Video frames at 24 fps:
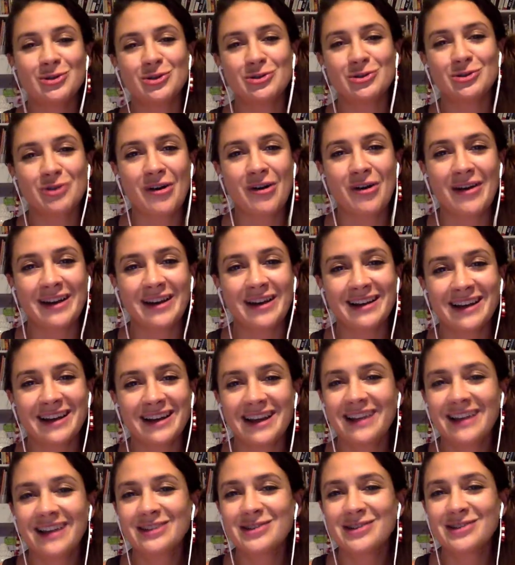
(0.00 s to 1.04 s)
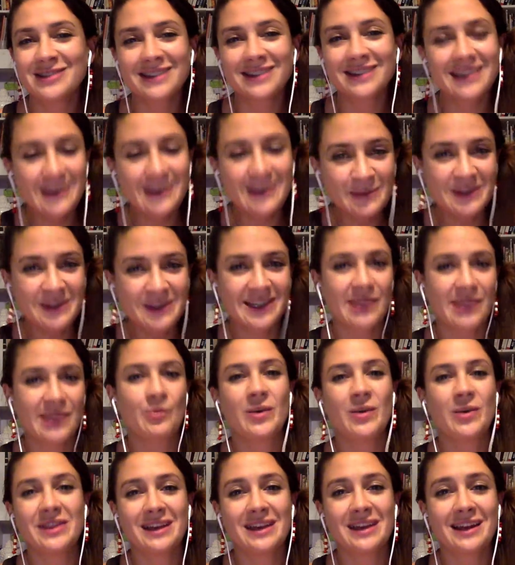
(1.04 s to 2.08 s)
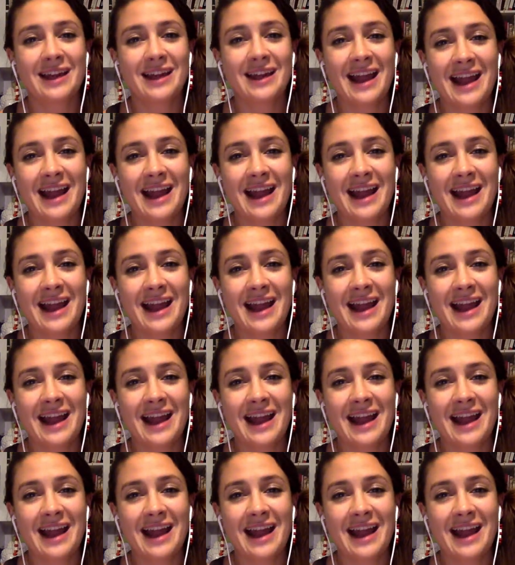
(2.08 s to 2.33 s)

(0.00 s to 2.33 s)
to drawing just keep sticking with it,